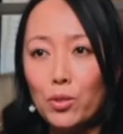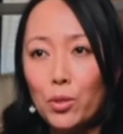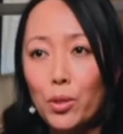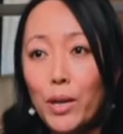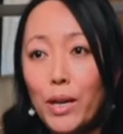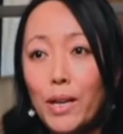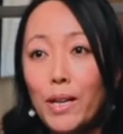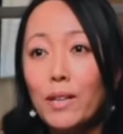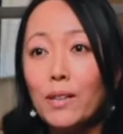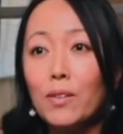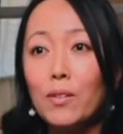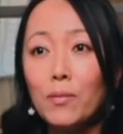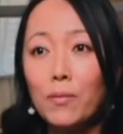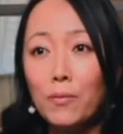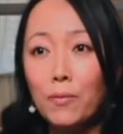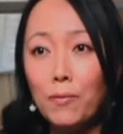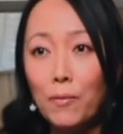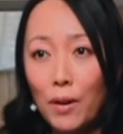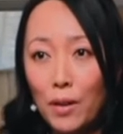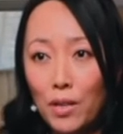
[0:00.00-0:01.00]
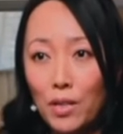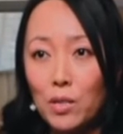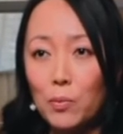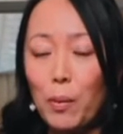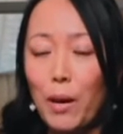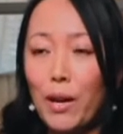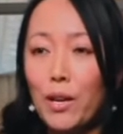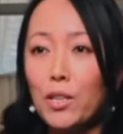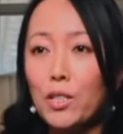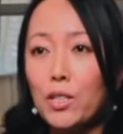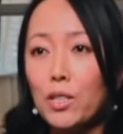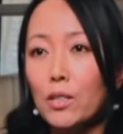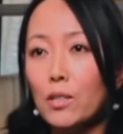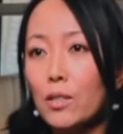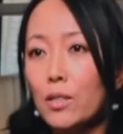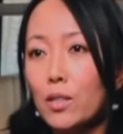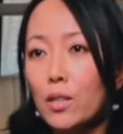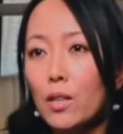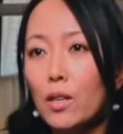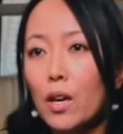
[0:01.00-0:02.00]
treating the first
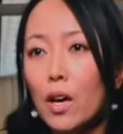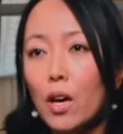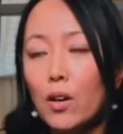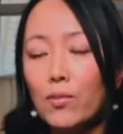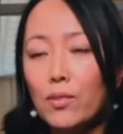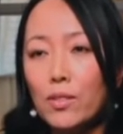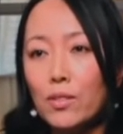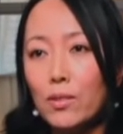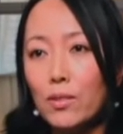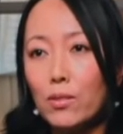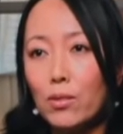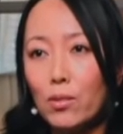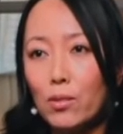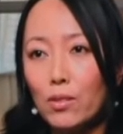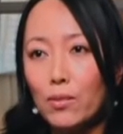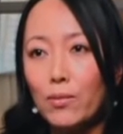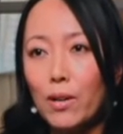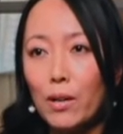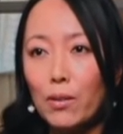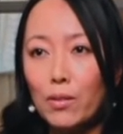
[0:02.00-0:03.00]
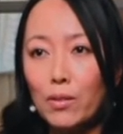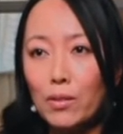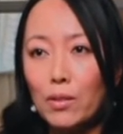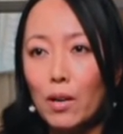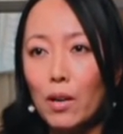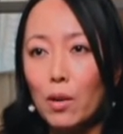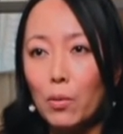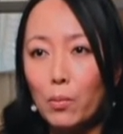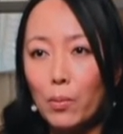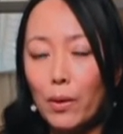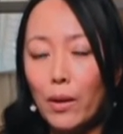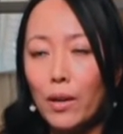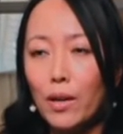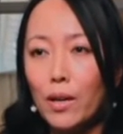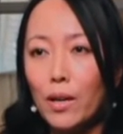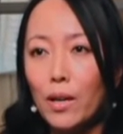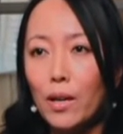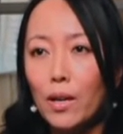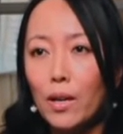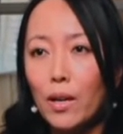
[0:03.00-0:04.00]
patient of this coronavirus
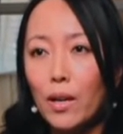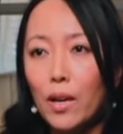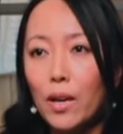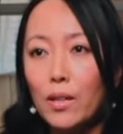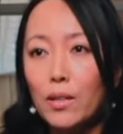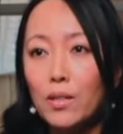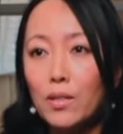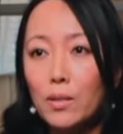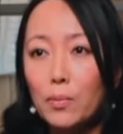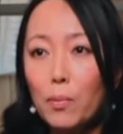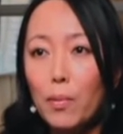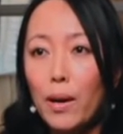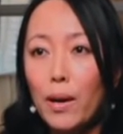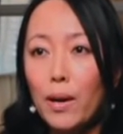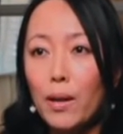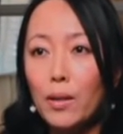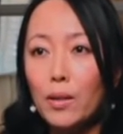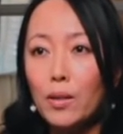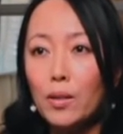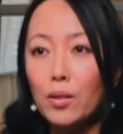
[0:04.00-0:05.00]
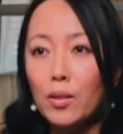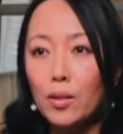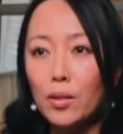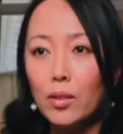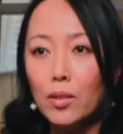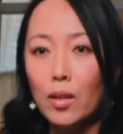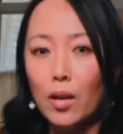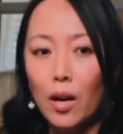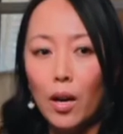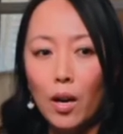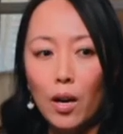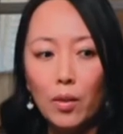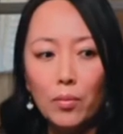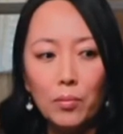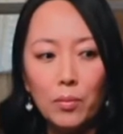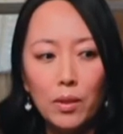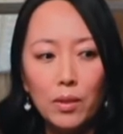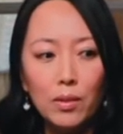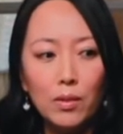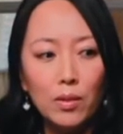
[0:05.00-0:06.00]
outbreak, and this man,
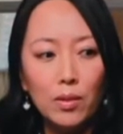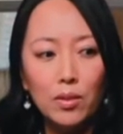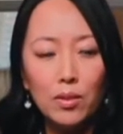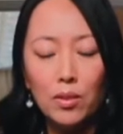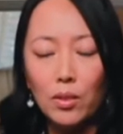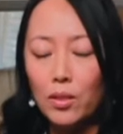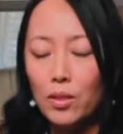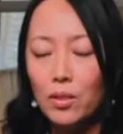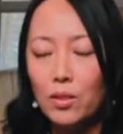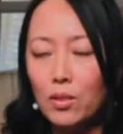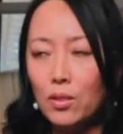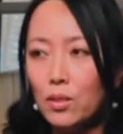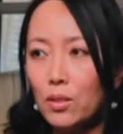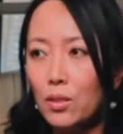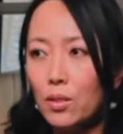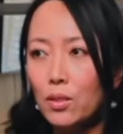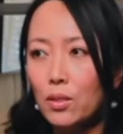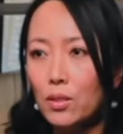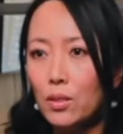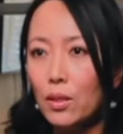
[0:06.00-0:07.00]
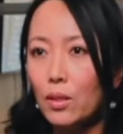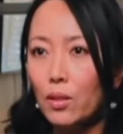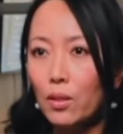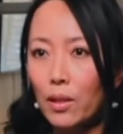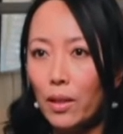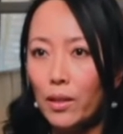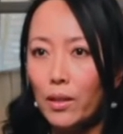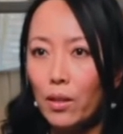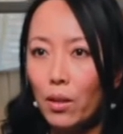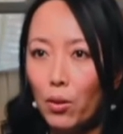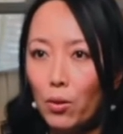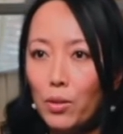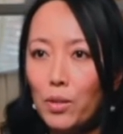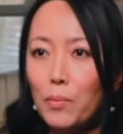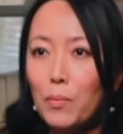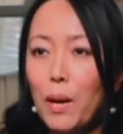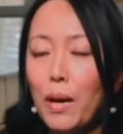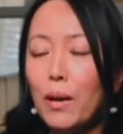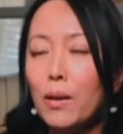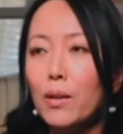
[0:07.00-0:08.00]
he's like an older
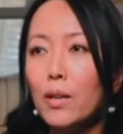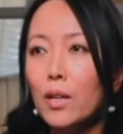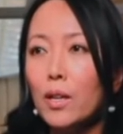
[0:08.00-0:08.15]
man.